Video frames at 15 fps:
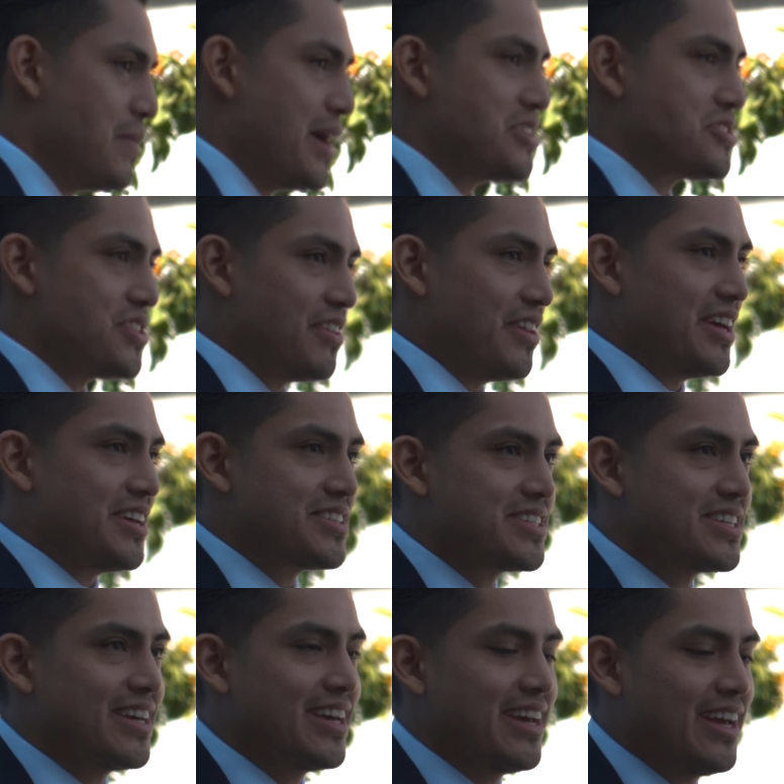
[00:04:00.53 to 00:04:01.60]
mentioned
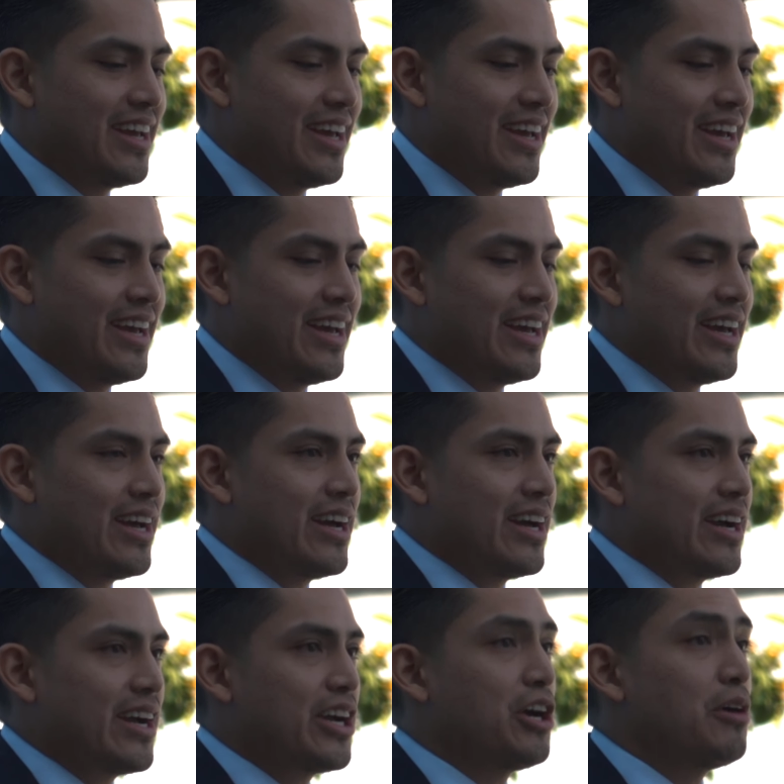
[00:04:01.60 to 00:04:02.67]
this.
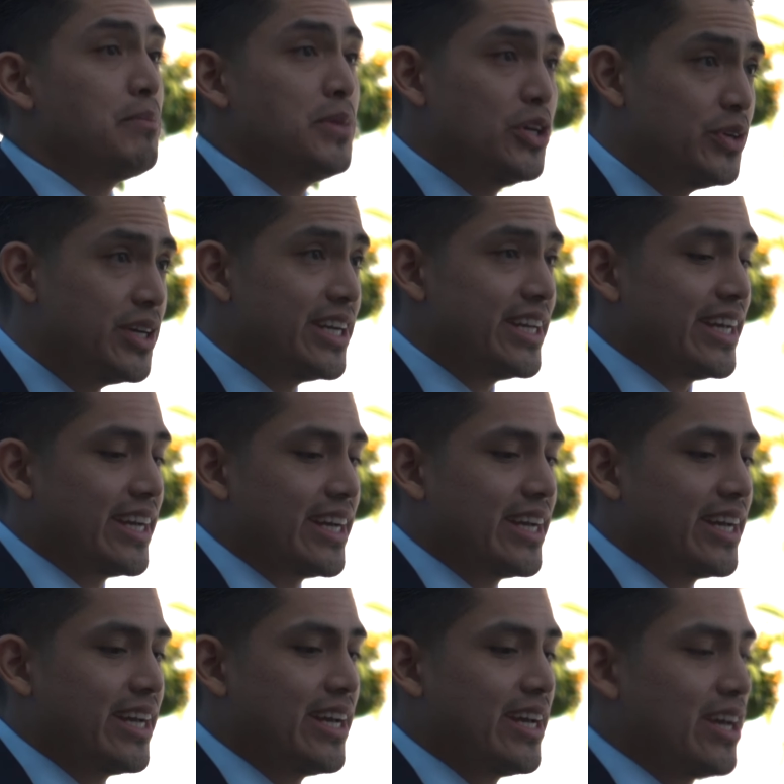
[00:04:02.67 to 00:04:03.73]
Community
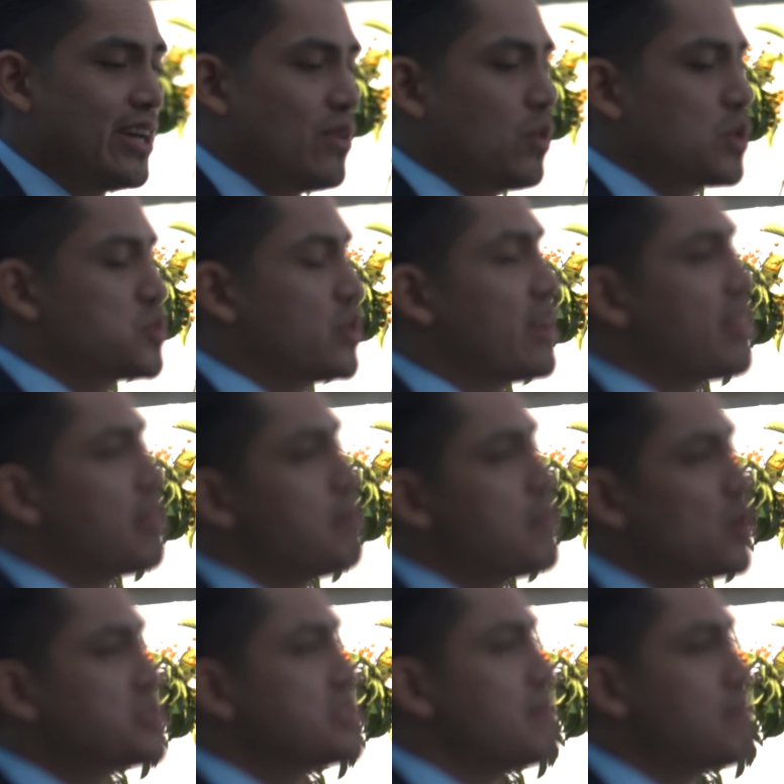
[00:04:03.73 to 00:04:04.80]
was one of the
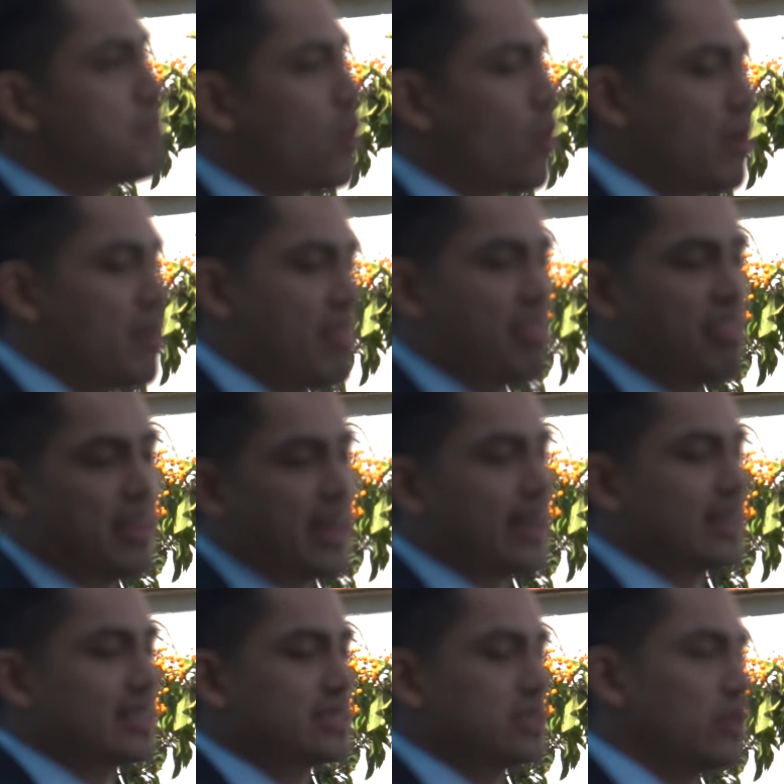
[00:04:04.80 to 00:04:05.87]
most important
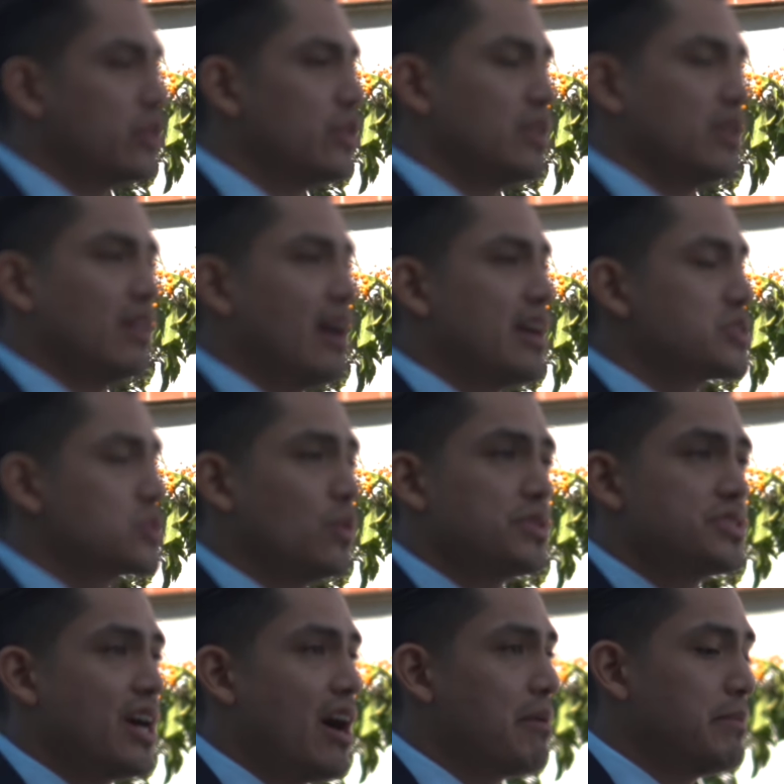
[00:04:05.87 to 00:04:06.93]
things Loyola Law School
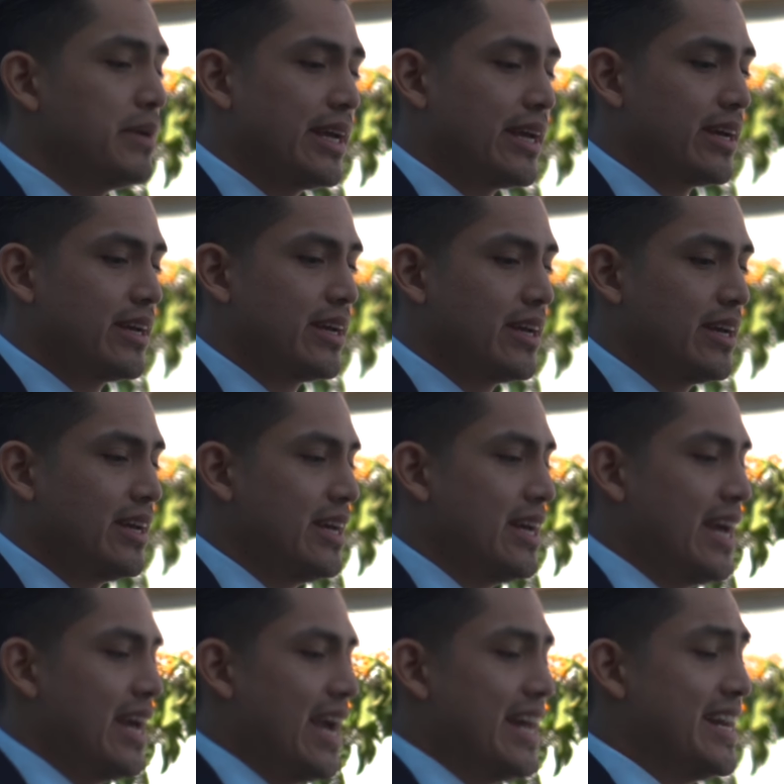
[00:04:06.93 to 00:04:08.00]
taught me.
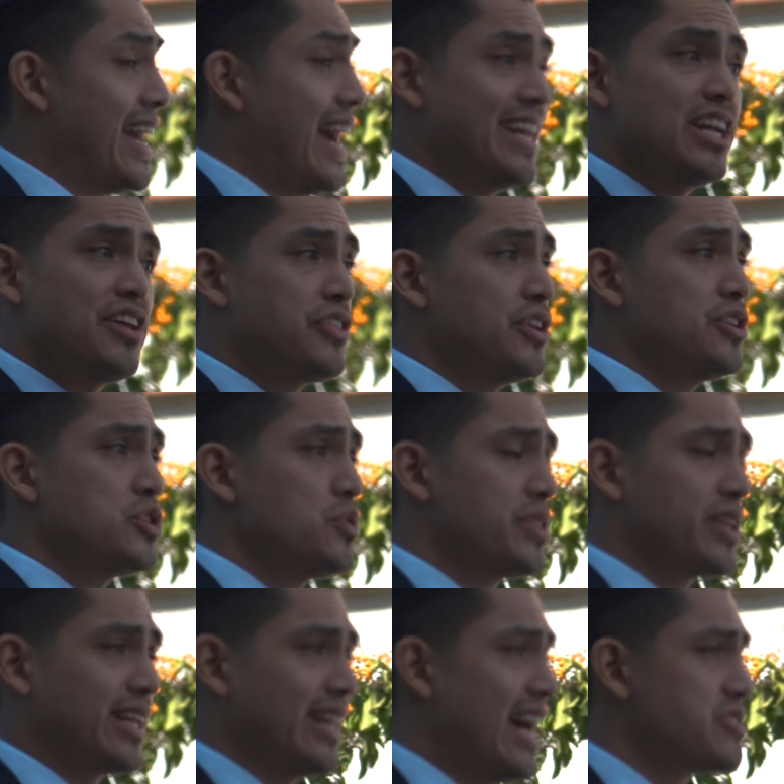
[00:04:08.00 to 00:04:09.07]
And it had nothing to do with
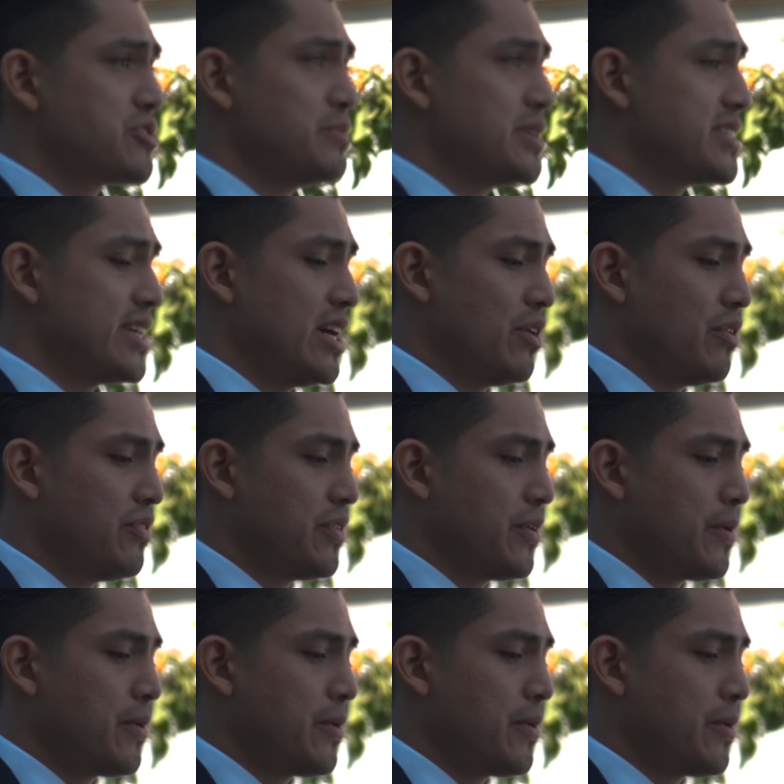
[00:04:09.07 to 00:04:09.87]
the classroom itself.